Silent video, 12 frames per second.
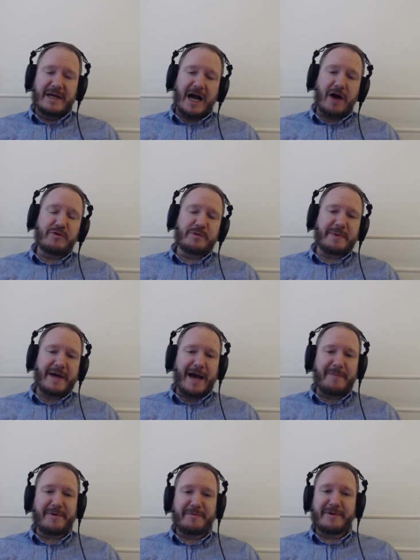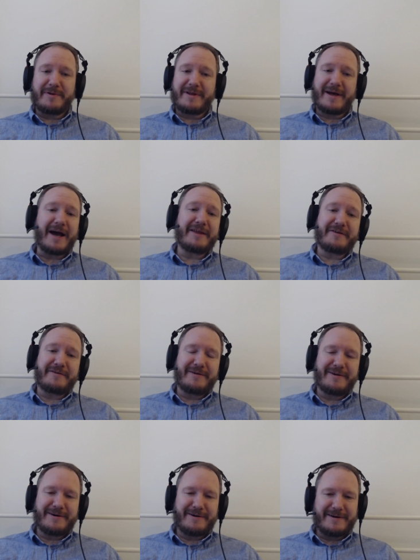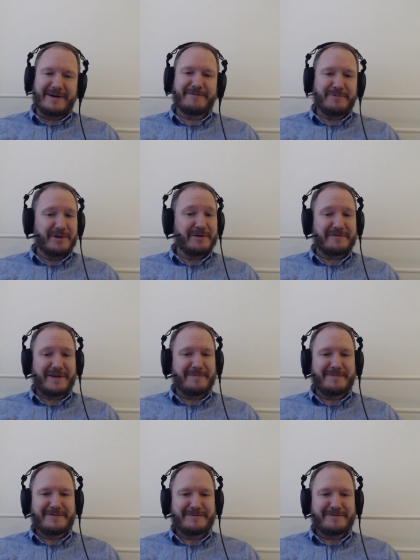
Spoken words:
I would be happy with either one of them